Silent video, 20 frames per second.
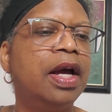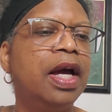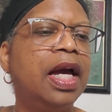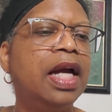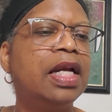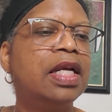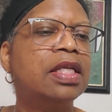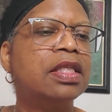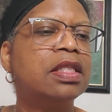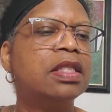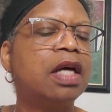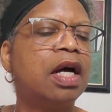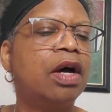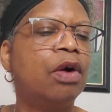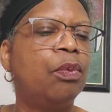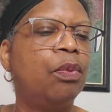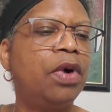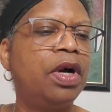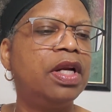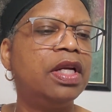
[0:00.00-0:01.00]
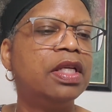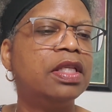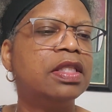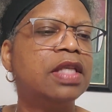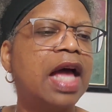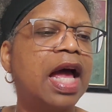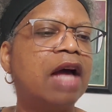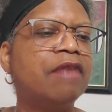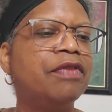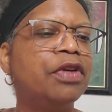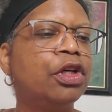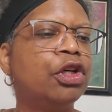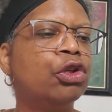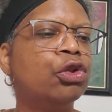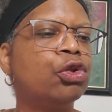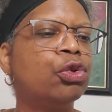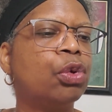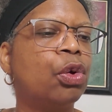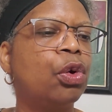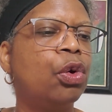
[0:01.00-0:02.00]
It is one is having
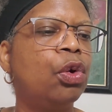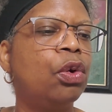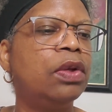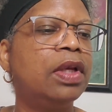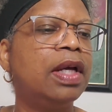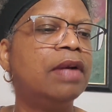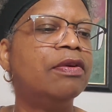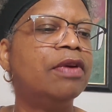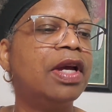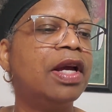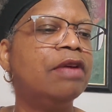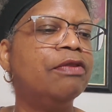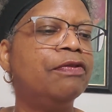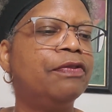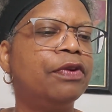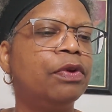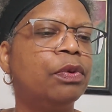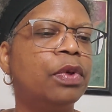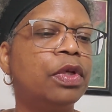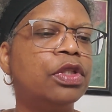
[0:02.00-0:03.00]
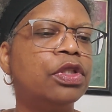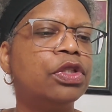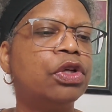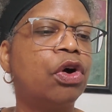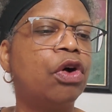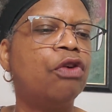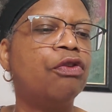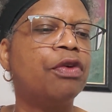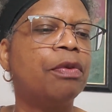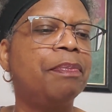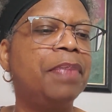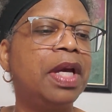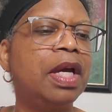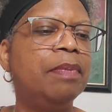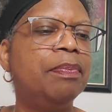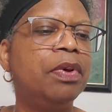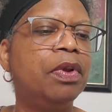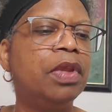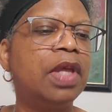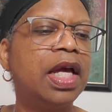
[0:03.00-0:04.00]
control and influence over
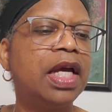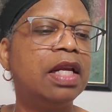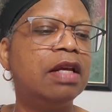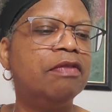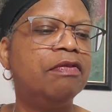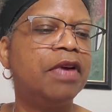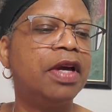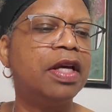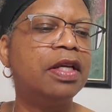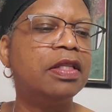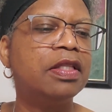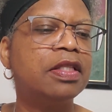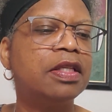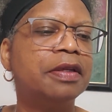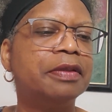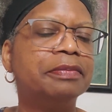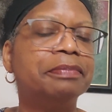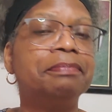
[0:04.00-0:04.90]
people and events.